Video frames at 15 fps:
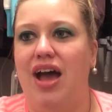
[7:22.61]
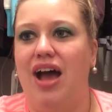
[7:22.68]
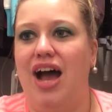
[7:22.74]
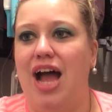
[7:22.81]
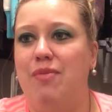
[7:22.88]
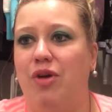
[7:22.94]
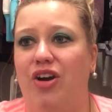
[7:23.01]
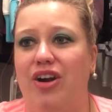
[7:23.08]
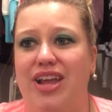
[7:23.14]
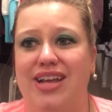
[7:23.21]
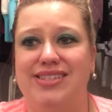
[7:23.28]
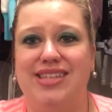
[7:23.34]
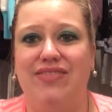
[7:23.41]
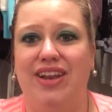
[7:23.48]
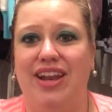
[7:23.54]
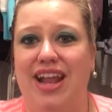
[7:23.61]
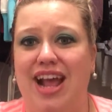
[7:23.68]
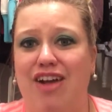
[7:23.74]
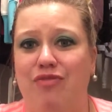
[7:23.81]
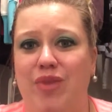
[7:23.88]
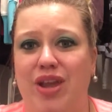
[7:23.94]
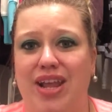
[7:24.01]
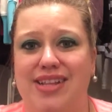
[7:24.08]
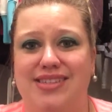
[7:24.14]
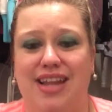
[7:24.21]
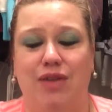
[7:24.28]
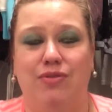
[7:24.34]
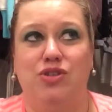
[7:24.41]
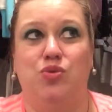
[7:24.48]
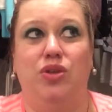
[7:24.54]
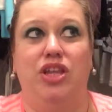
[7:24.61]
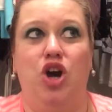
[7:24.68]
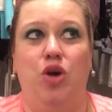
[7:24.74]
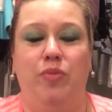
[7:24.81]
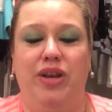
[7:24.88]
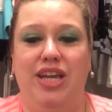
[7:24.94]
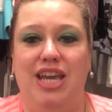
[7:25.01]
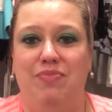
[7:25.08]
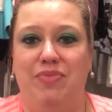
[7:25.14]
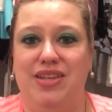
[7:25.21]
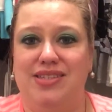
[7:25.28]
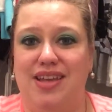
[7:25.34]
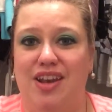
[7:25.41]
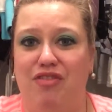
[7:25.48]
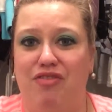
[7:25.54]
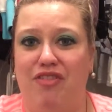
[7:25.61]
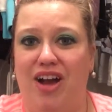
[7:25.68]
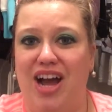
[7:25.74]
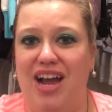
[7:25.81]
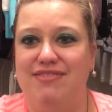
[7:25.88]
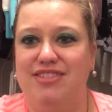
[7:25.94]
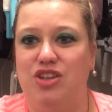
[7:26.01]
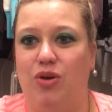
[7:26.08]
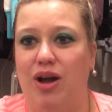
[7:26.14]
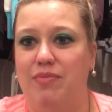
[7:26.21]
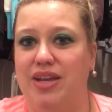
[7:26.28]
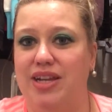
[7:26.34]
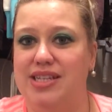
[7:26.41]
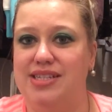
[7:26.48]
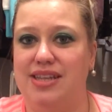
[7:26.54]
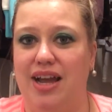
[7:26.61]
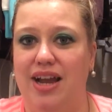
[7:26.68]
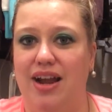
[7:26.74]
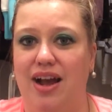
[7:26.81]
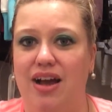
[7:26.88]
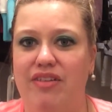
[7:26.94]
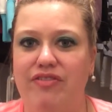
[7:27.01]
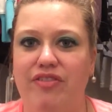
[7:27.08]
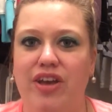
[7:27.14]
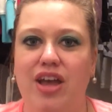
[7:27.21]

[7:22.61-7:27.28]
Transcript: I'm already at 7.5 minutes, and I was really hoping to keep this under 5, so I'm going to sign off.